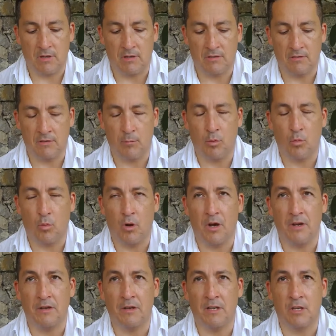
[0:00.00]
is number
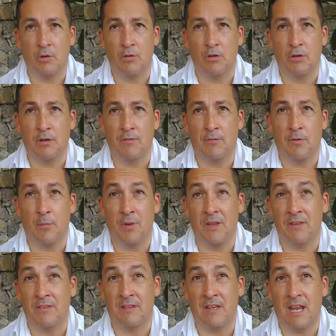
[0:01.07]
one, you, you, from
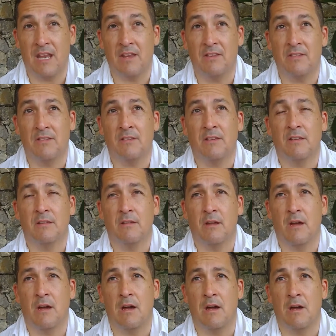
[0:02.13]
in today's
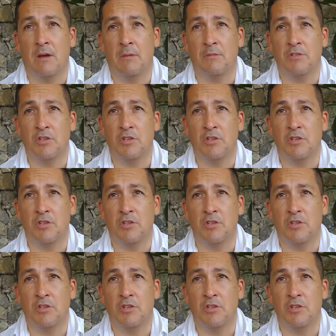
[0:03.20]
uh,